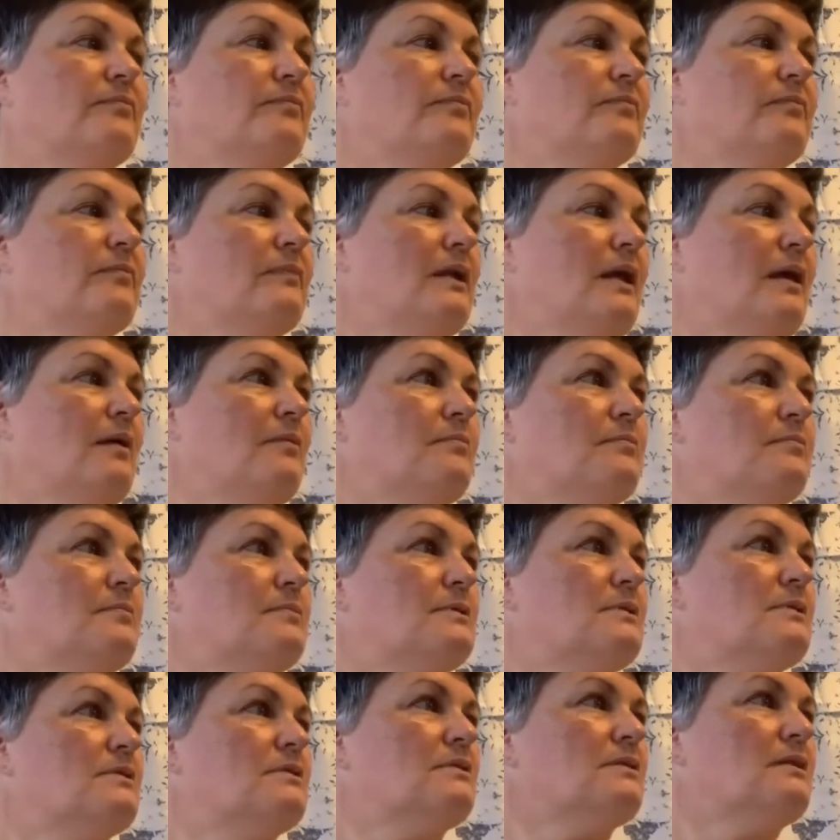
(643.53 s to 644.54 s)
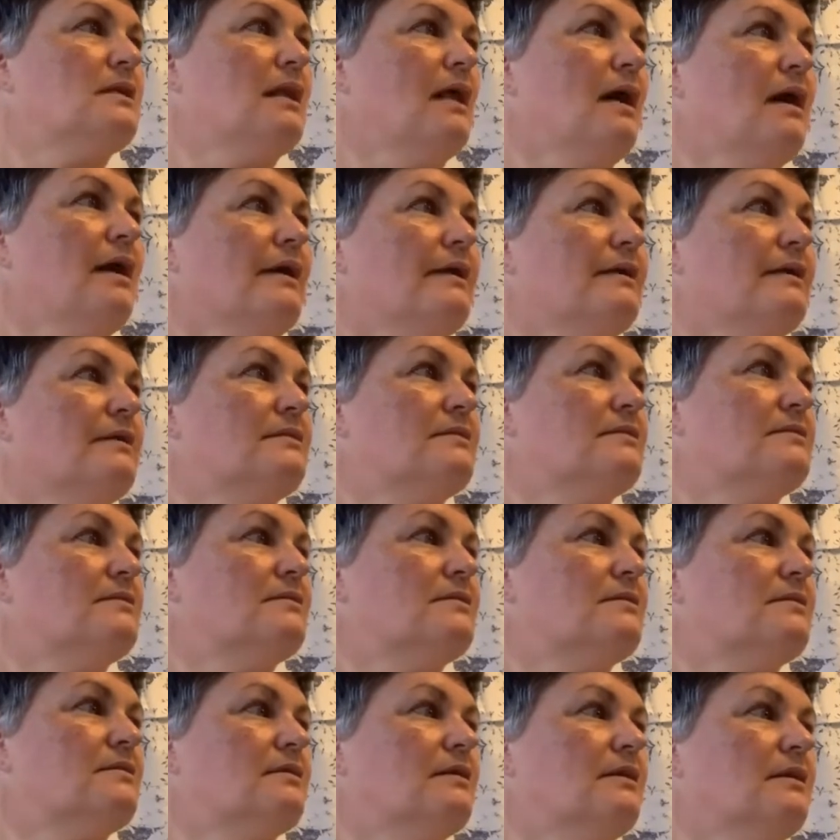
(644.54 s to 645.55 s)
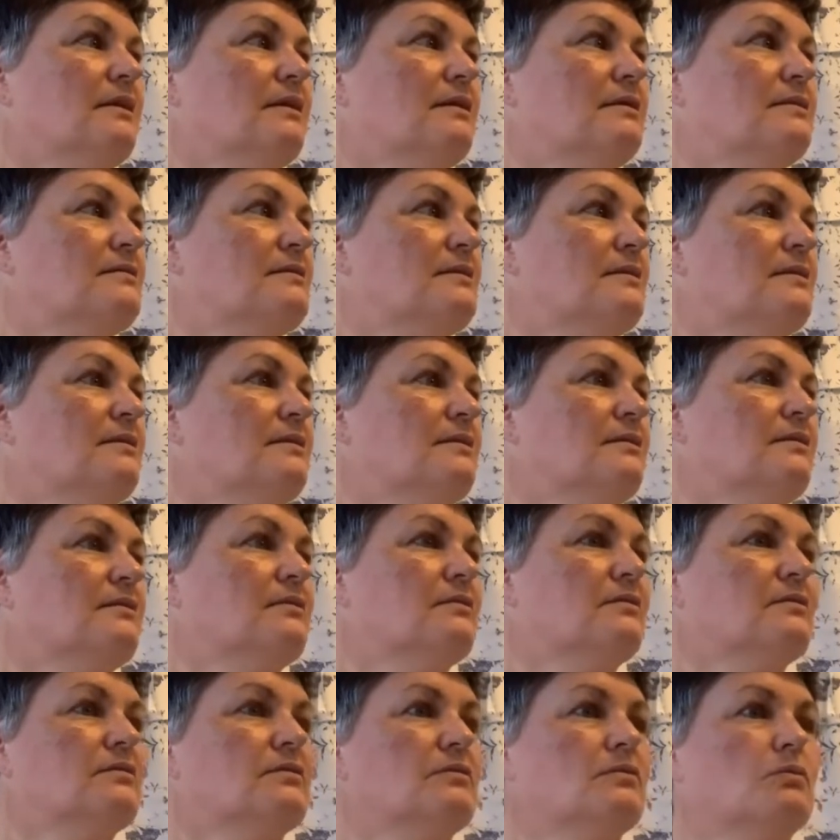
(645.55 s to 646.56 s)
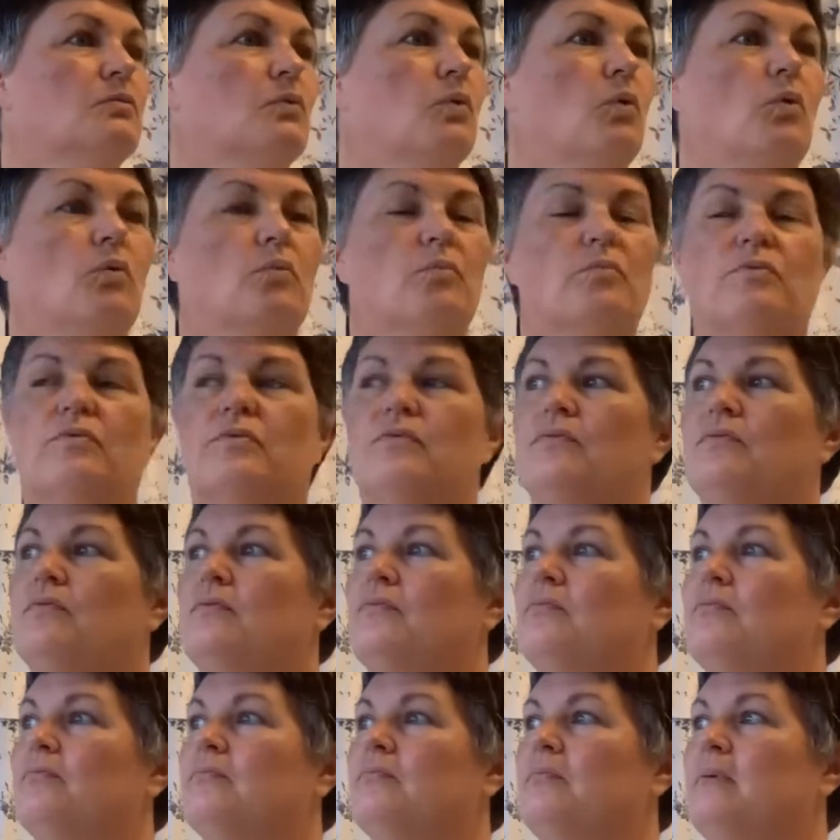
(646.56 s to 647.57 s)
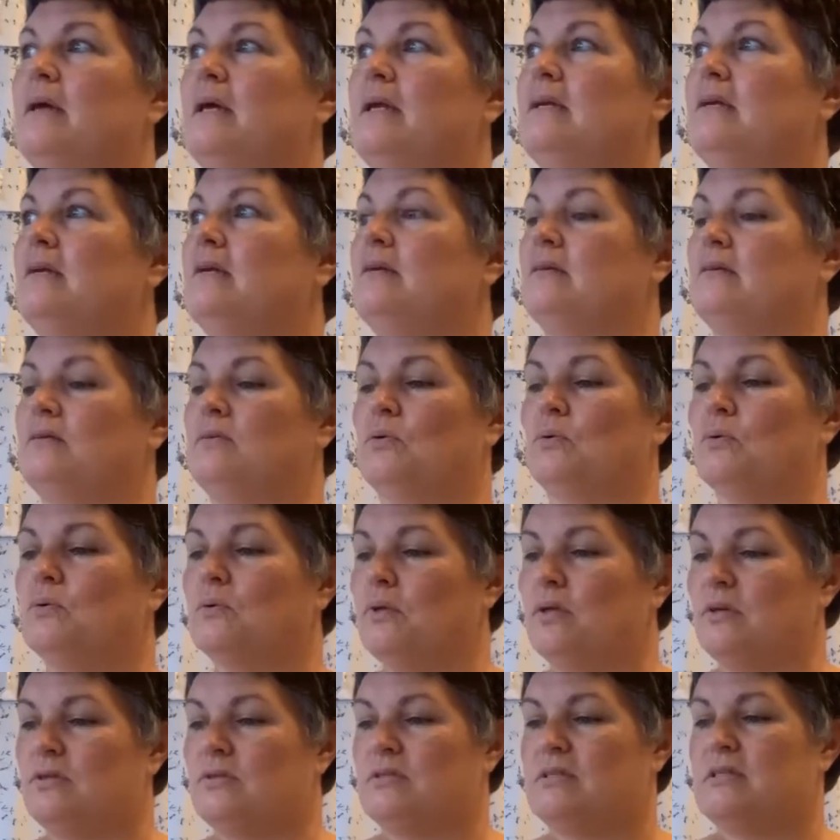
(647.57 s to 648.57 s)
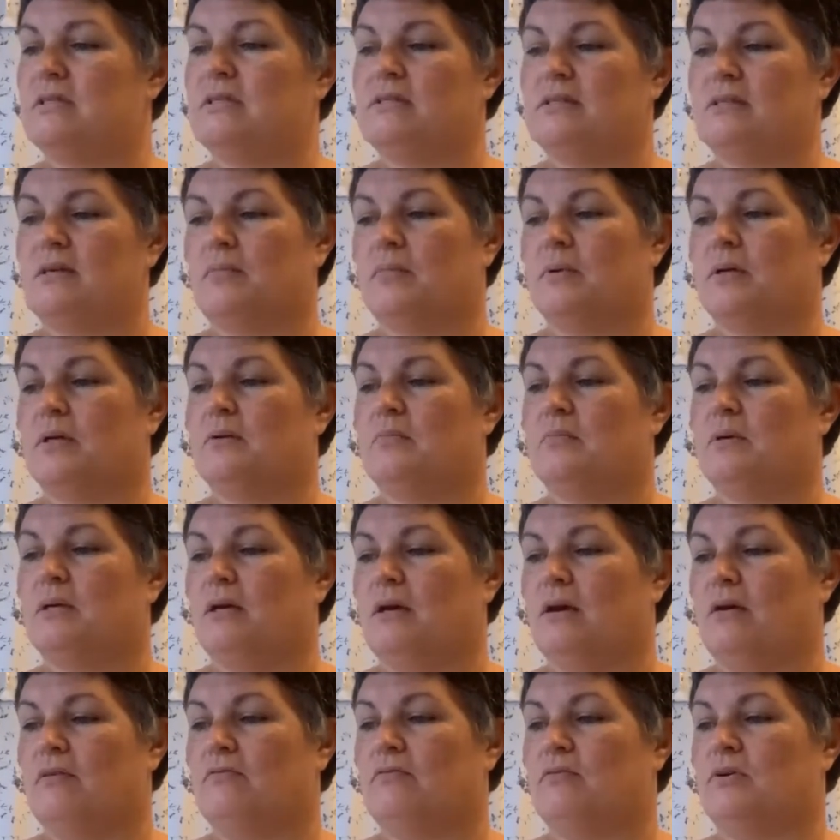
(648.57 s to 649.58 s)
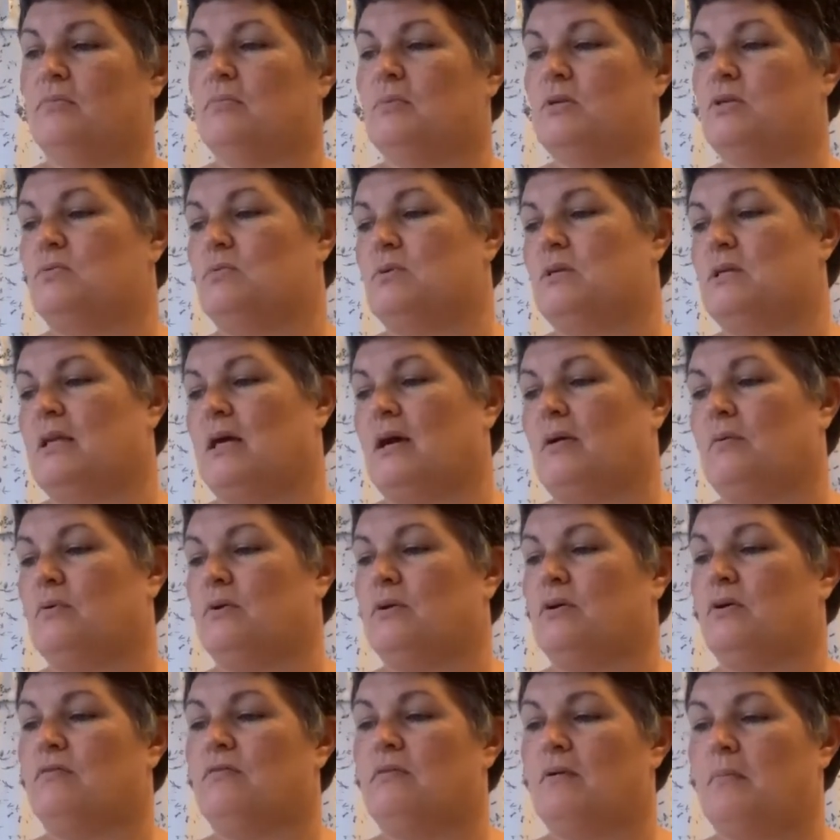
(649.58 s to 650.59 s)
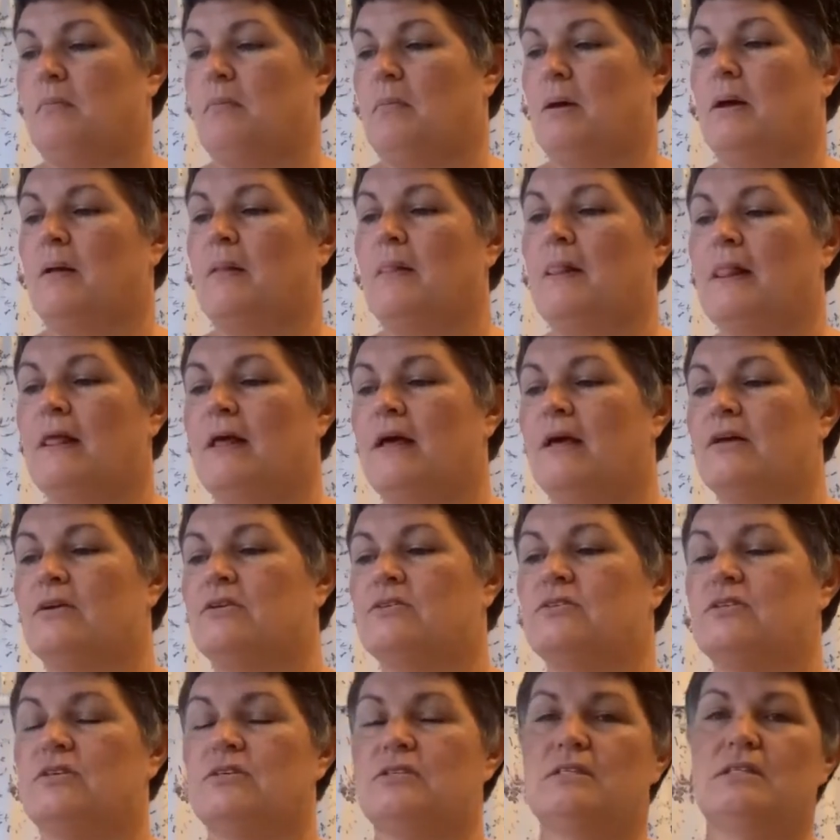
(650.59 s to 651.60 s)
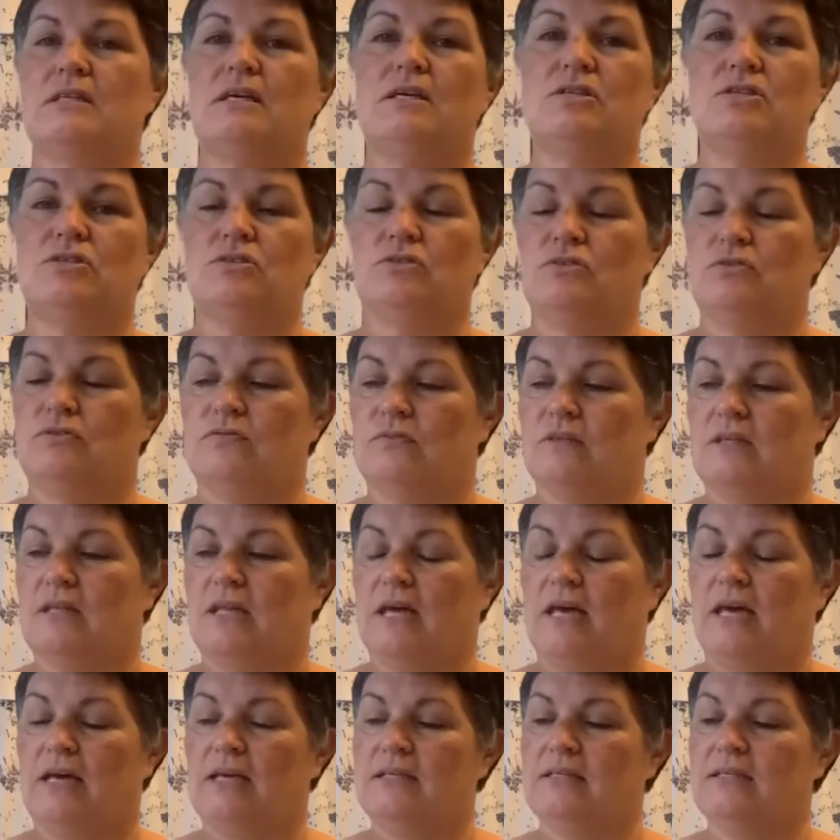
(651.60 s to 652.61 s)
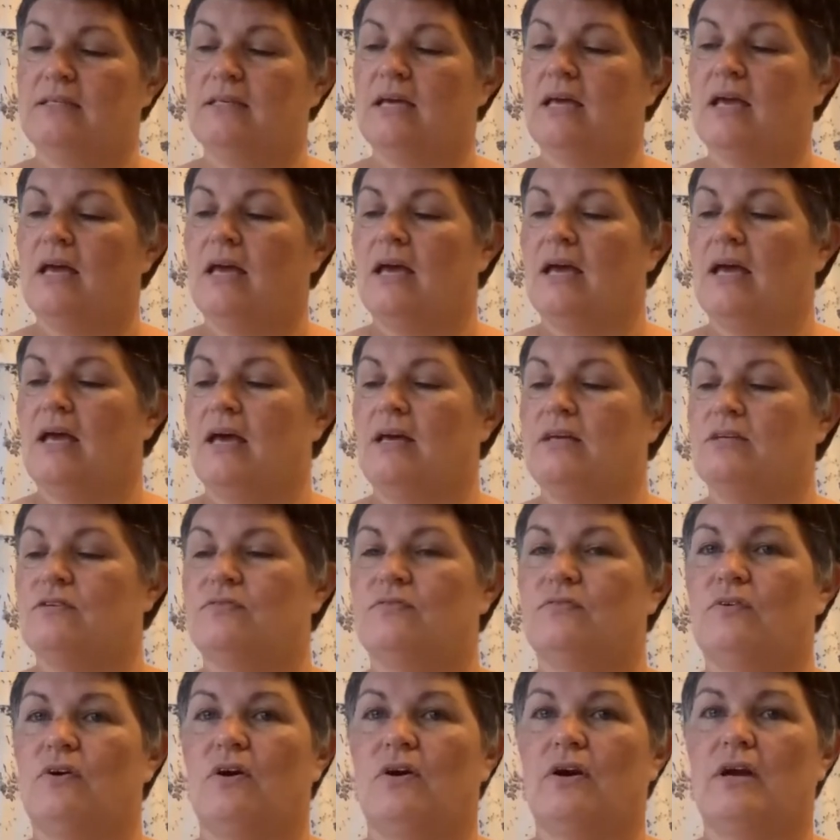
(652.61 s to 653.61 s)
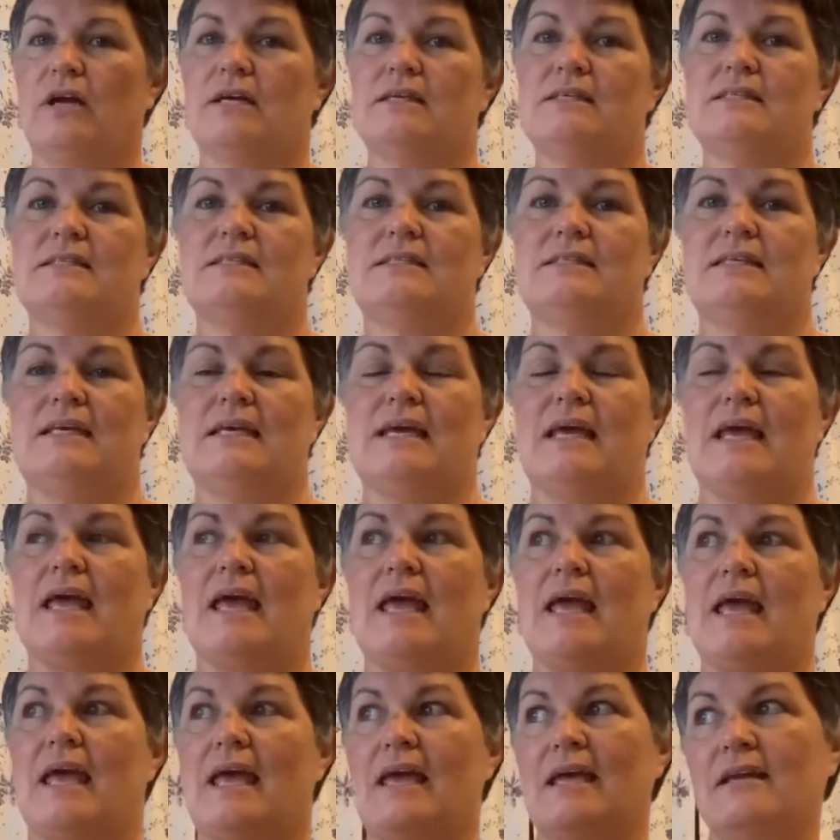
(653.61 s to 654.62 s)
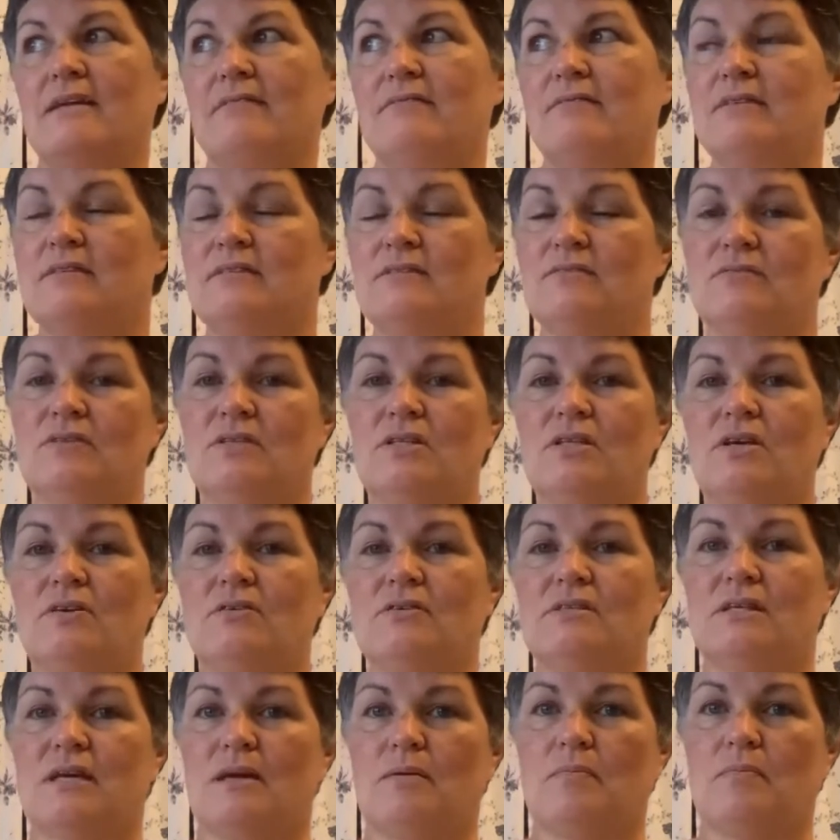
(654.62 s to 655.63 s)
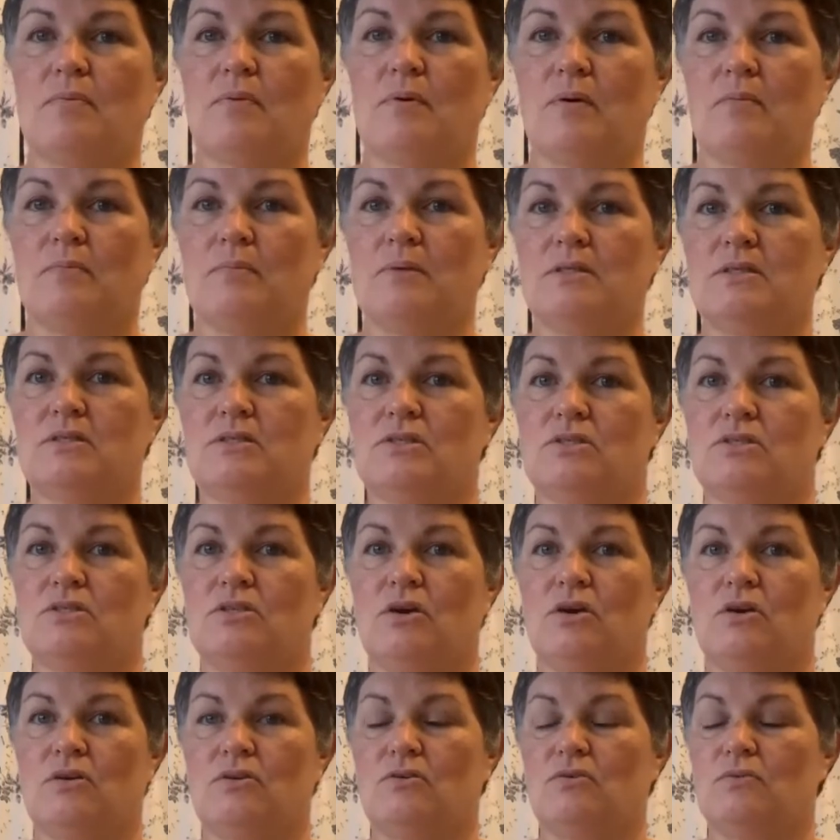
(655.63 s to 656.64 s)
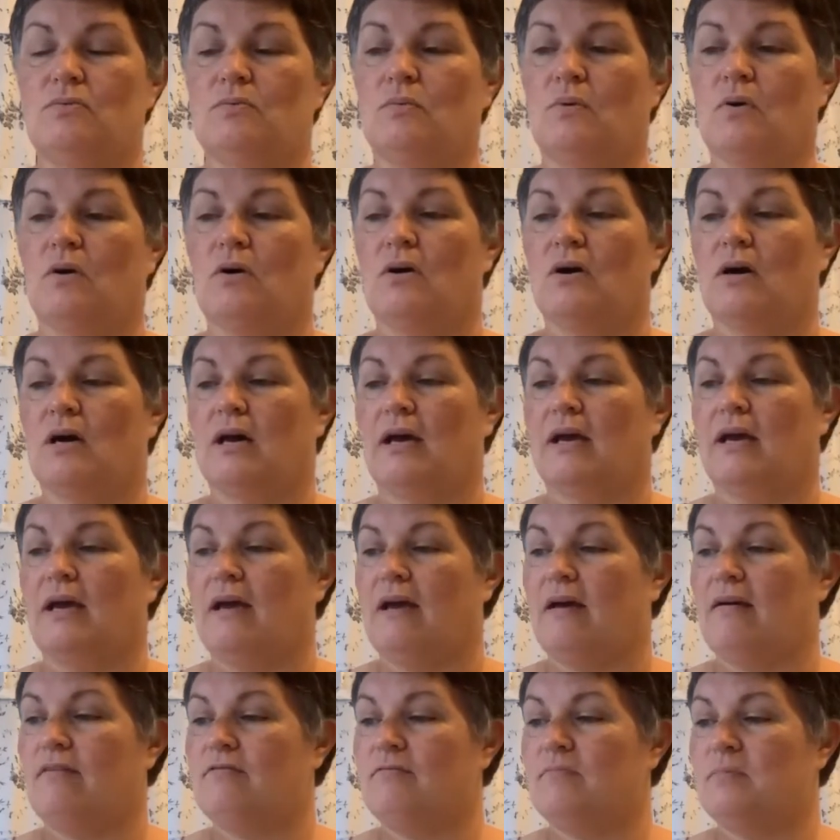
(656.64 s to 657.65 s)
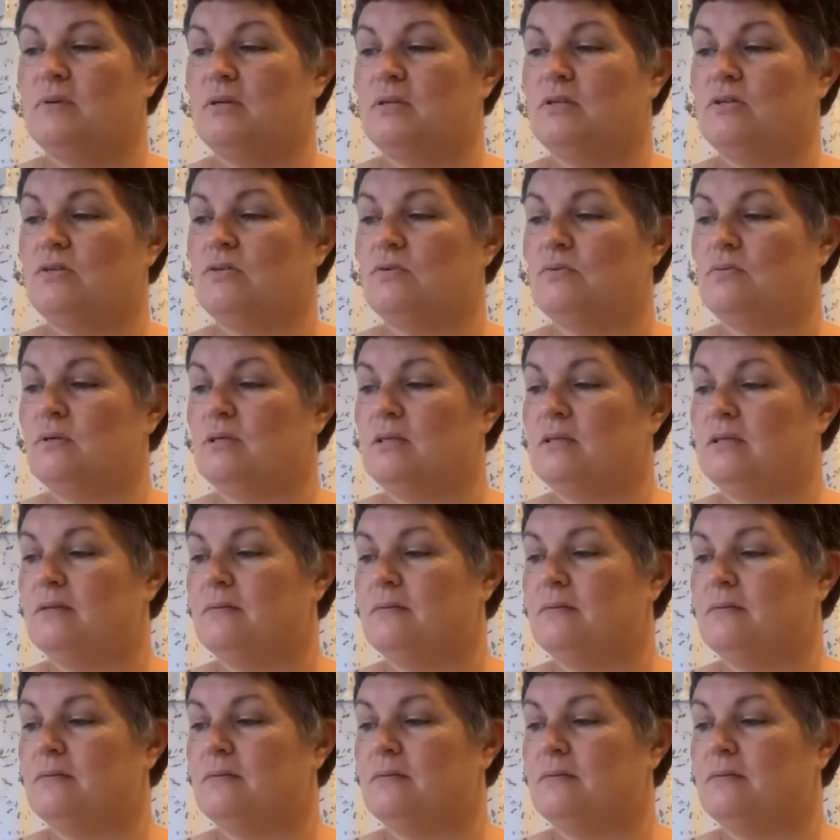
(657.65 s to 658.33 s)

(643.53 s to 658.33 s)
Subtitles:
lamps, light, heating, warmth, bedding, all those things I'm going to be covering between now and November. So stay tuned for that. As far as the end of this video, as I promised to show you what I have been doing.